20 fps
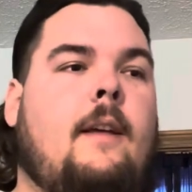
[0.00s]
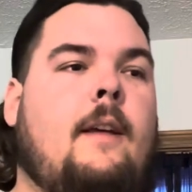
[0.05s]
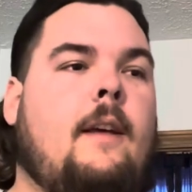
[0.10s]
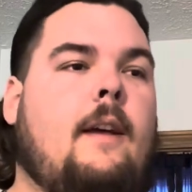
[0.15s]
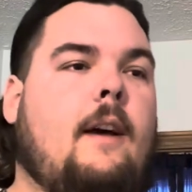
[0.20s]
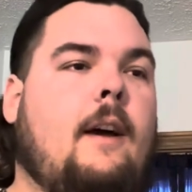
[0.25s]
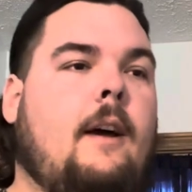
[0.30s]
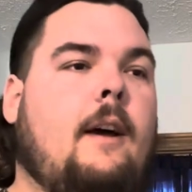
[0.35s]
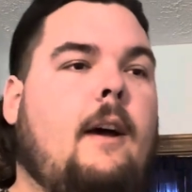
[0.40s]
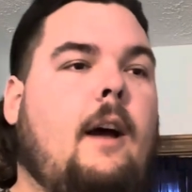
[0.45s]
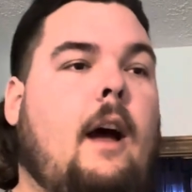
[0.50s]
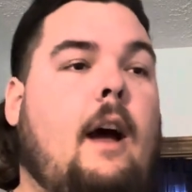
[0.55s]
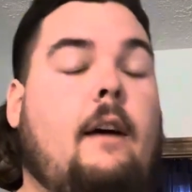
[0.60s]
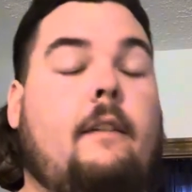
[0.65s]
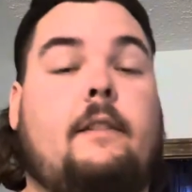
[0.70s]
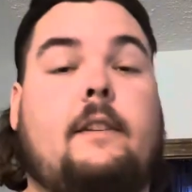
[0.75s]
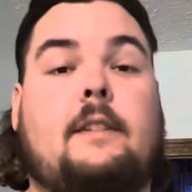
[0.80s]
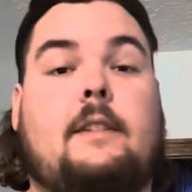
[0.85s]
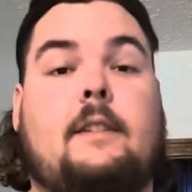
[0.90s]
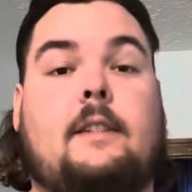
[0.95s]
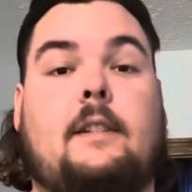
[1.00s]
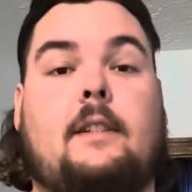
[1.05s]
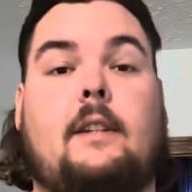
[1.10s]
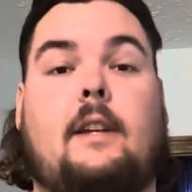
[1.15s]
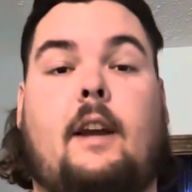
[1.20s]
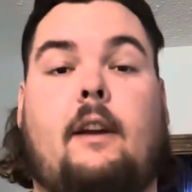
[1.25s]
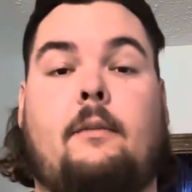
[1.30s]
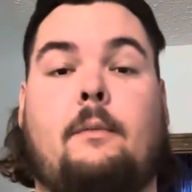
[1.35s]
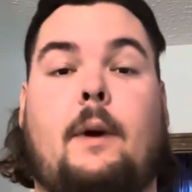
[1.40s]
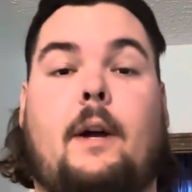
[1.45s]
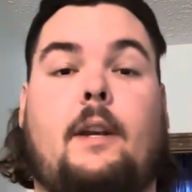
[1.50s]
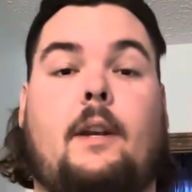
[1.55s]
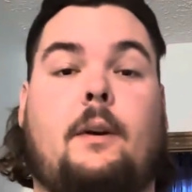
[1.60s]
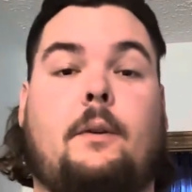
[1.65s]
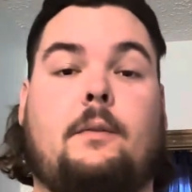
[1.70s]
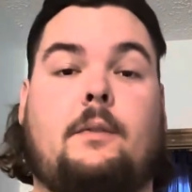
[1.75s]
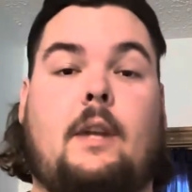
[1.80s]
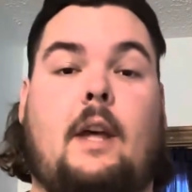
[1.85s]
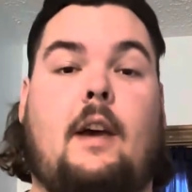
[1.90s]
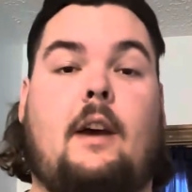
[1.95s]
Obviously, everybody
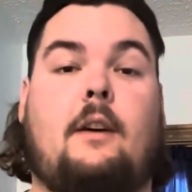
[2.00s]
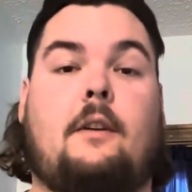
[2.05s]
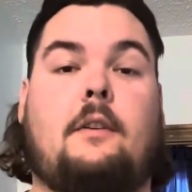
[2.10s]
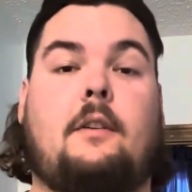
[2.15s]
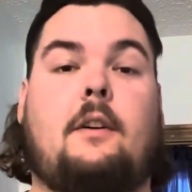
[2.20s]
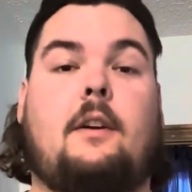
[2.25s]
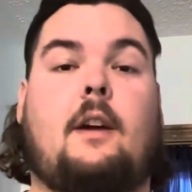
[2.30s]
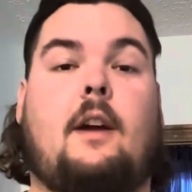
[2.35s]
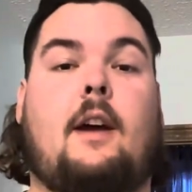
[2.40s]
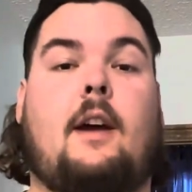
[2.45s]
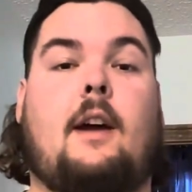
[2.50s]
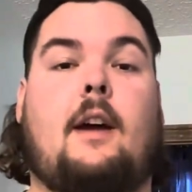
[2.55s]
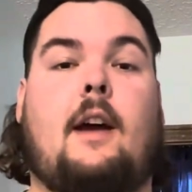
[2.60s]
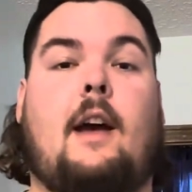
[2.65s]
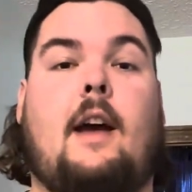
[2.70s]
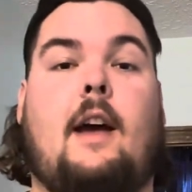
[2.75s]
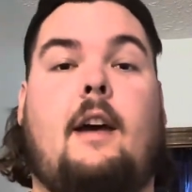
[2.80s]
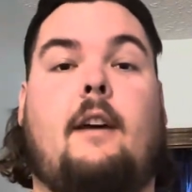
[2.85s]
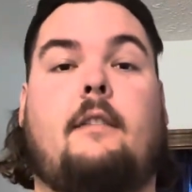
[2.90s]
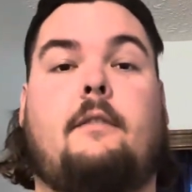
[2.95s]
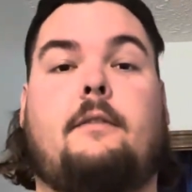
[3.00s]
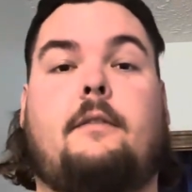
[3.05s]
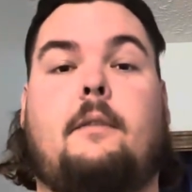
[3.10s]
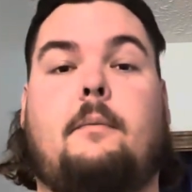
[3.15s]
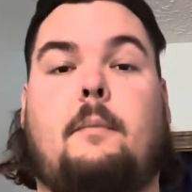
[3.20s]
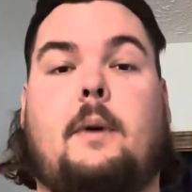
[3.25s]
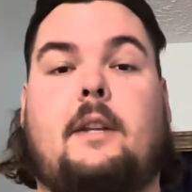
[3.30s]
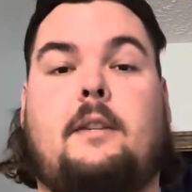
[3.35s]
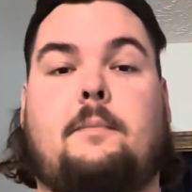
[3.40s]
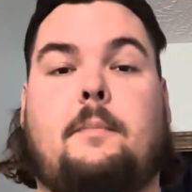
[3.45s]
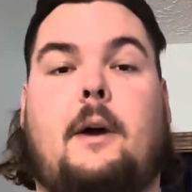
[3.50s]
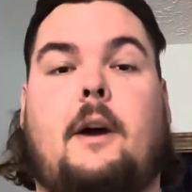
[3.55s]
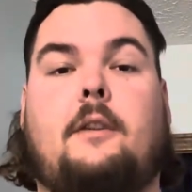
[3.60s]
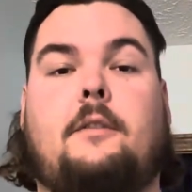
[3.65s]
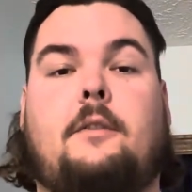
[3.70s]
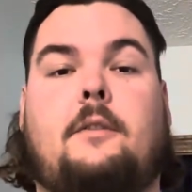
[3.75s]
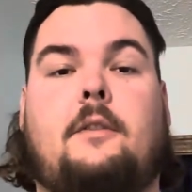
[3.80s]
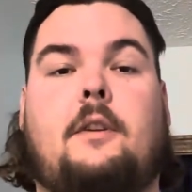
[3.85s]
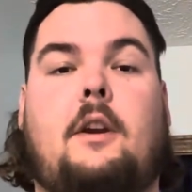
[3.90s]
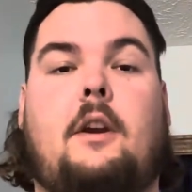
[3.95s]
knows now, I have my
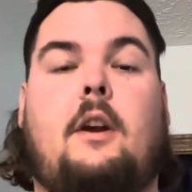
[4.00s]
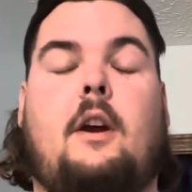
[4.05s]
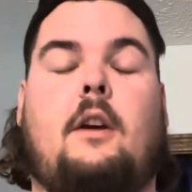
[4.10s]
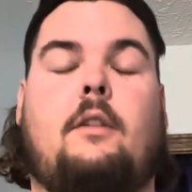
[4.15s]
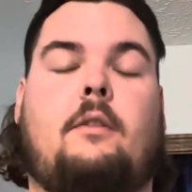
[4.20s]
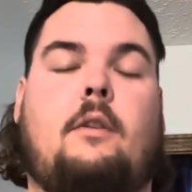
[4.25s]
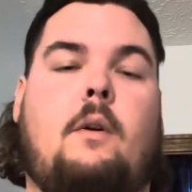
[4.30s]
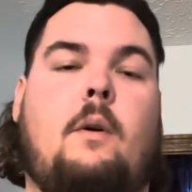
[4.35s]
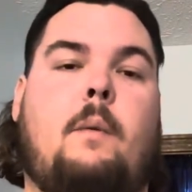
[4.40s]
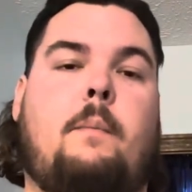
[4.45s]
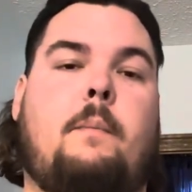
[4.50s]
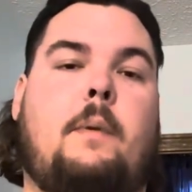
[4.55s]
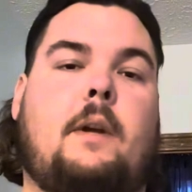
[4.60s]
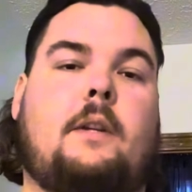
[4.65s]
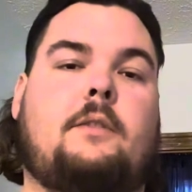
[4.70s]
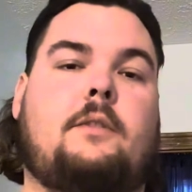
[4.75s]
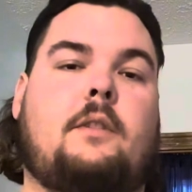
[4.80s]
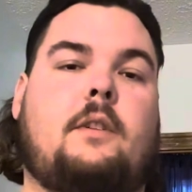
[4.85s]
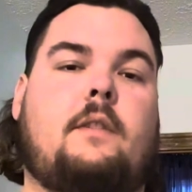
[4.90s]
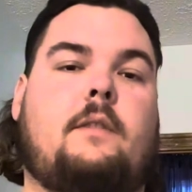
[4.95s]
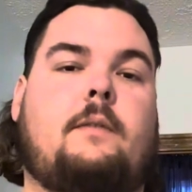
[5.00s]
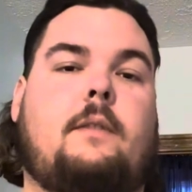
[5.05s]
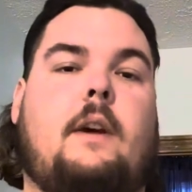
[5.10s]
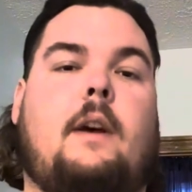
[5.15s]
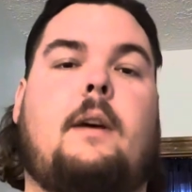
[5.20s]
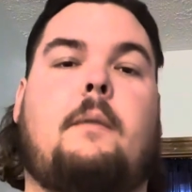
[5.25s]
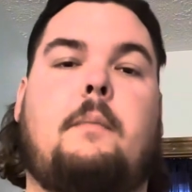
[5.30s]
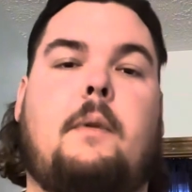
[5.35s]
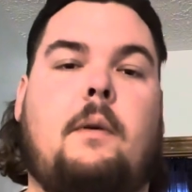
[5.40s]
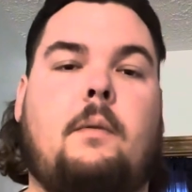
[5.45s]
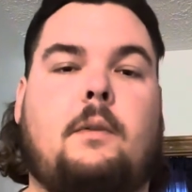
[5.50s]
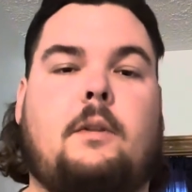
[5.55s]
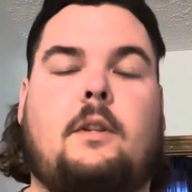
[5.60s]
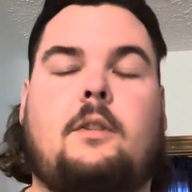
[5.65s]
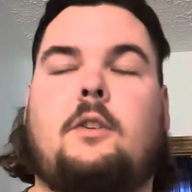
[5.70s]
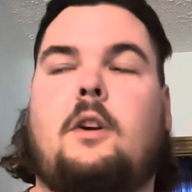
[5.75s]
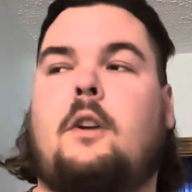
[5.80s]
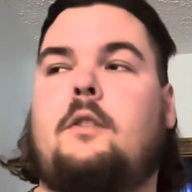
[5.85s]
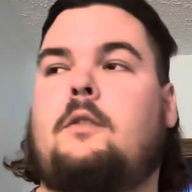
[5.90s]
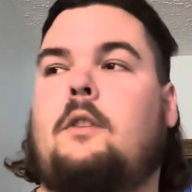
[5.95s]
sponsors here. I'll throw a picture of me with the
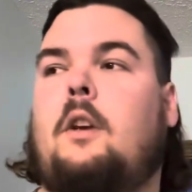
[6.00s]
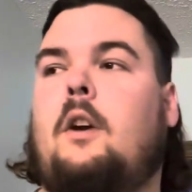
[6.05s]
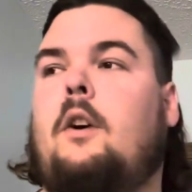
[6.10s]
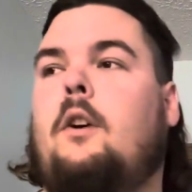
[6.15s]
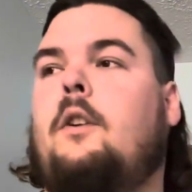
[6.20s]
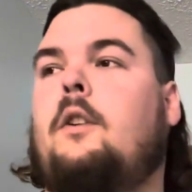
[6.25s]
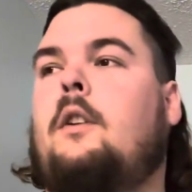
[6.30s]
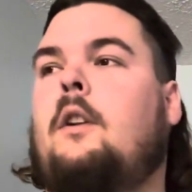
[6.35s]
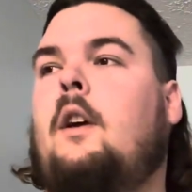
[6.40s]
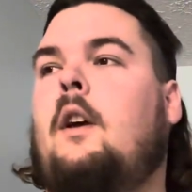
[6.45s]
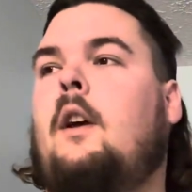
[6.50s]
jersey on,